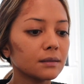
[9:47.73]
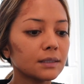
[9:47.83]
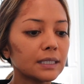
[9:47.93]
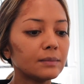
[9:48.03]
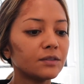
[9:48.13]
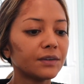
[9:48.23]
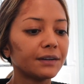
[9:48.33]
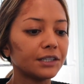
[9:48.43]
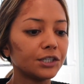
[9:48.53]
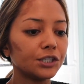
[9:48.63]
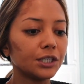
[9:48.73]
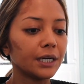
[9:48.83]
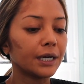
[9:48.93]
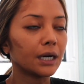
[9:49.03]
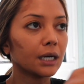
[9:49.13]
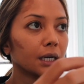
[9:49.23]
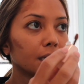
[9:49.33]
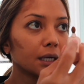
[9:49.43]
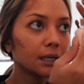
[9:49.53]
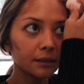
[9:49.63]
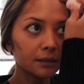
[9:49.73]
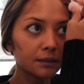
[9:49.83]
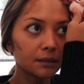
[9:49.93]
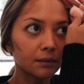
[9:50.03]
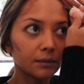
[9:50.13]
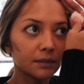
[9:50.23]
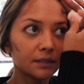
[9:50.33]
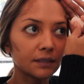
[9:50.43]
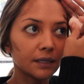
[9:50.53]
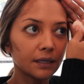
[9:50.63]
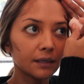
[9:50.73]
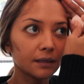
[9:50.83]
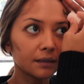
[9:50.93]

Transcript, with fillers: Seems very sheer, so we'll see.